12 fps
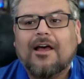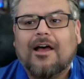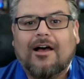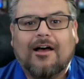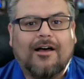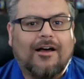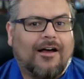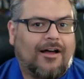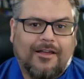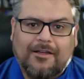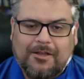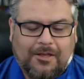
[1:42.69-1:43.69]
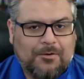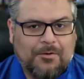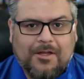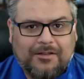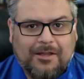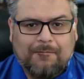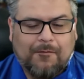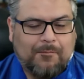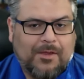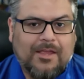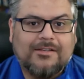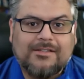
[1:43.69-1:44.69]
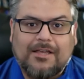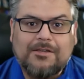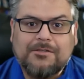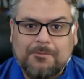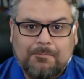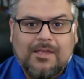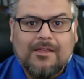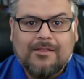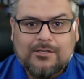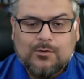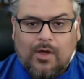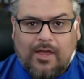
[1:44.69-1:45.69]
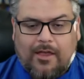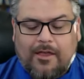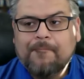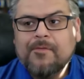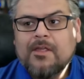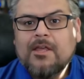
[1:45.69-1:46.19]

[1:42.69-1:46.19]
It'll cut deep for me because I used to be in this way.